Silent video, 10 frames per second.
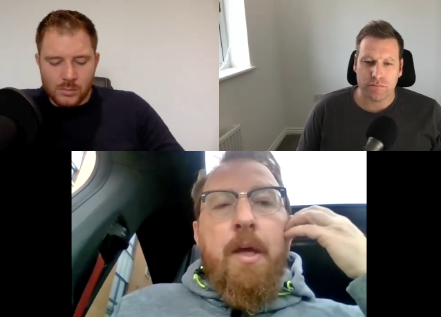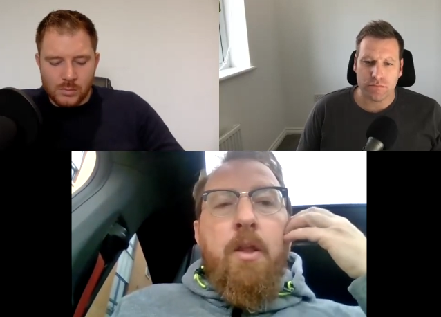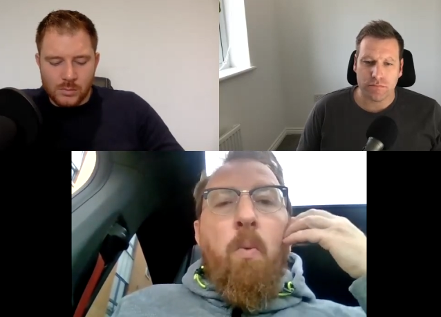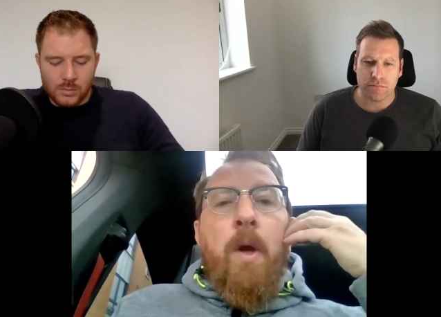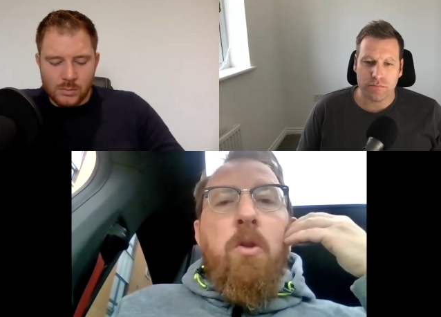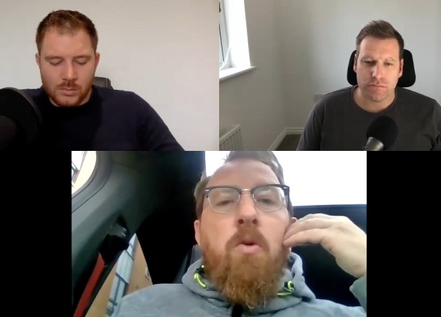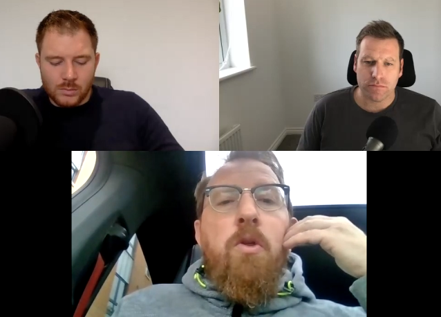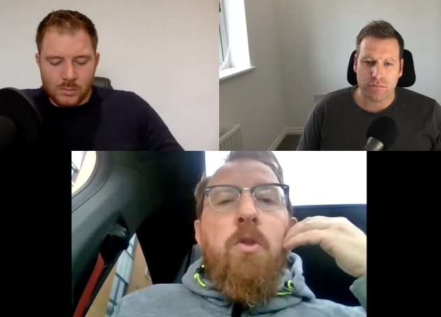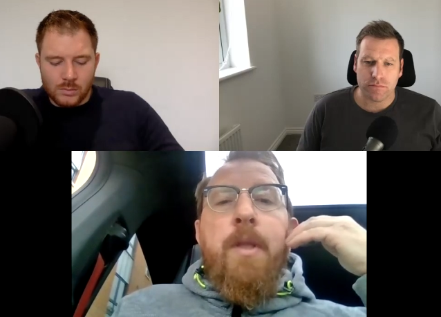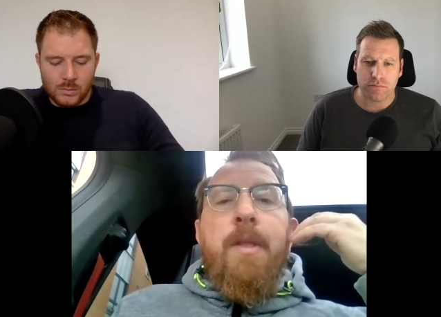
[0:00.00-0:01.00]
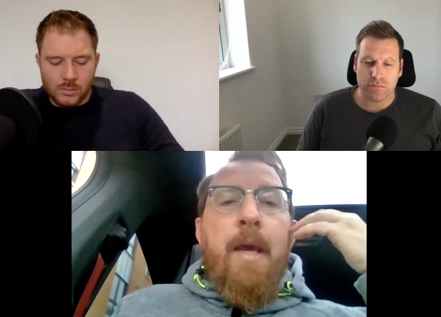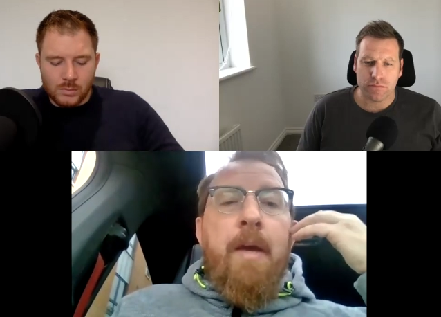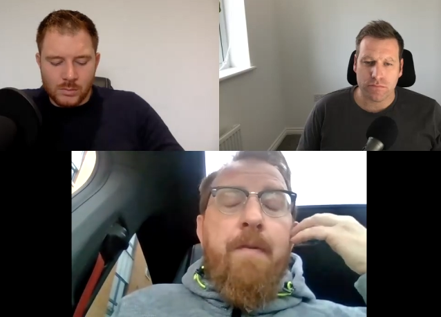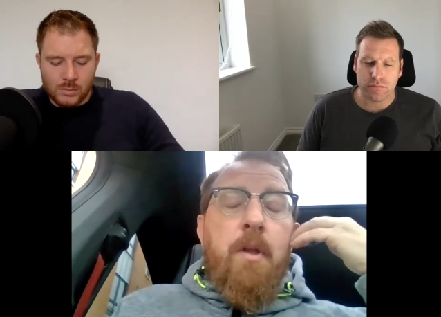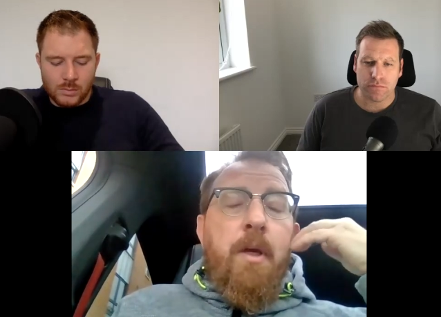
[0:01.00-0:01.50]
Speaker 1: The windows would
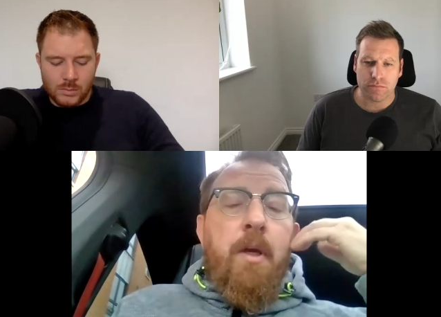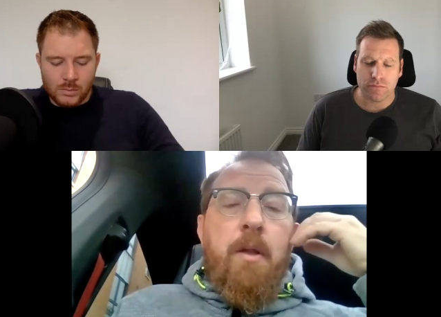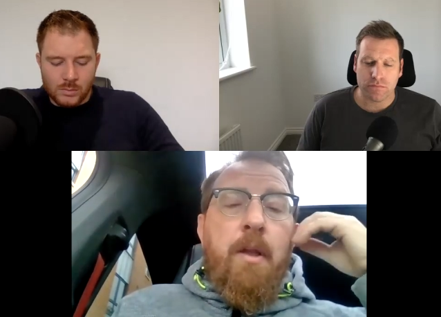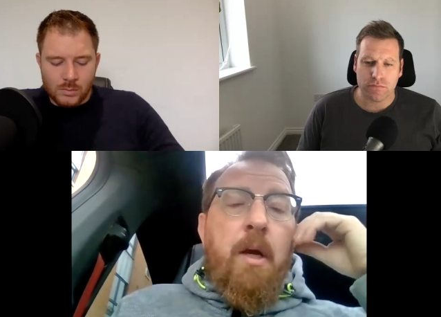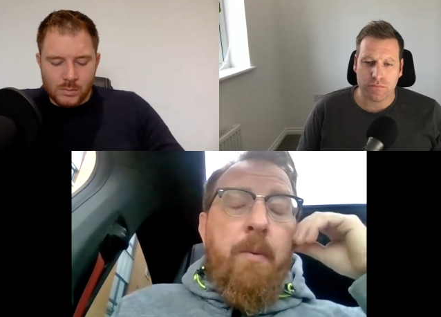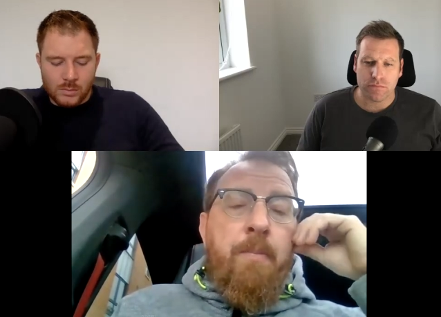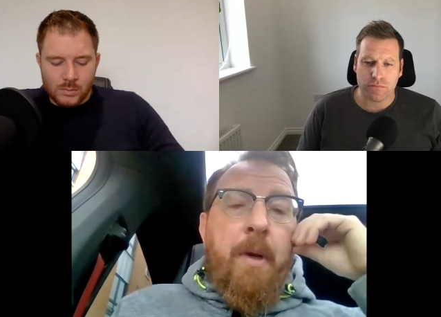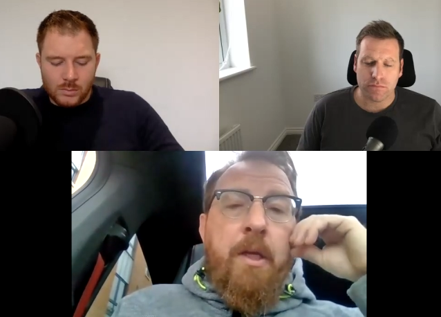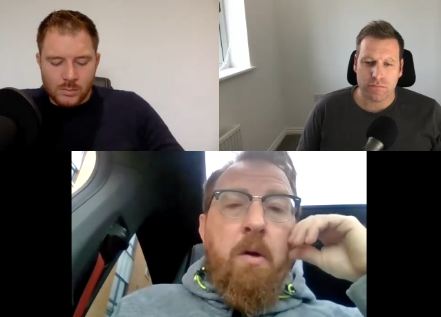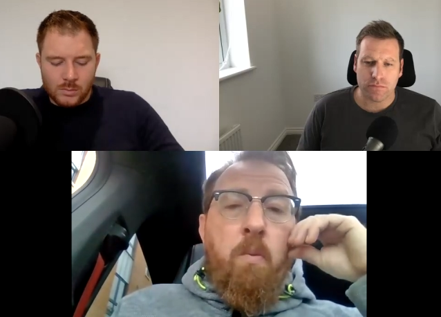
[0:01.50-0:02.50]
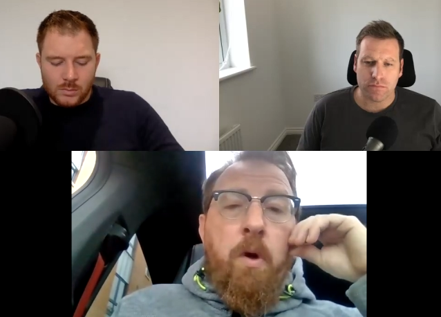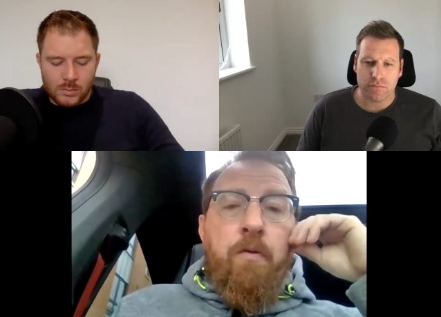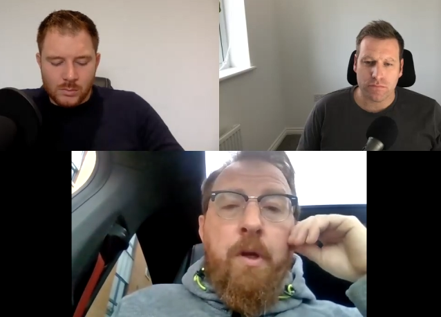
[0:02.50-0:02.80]
definitely that would bring you up one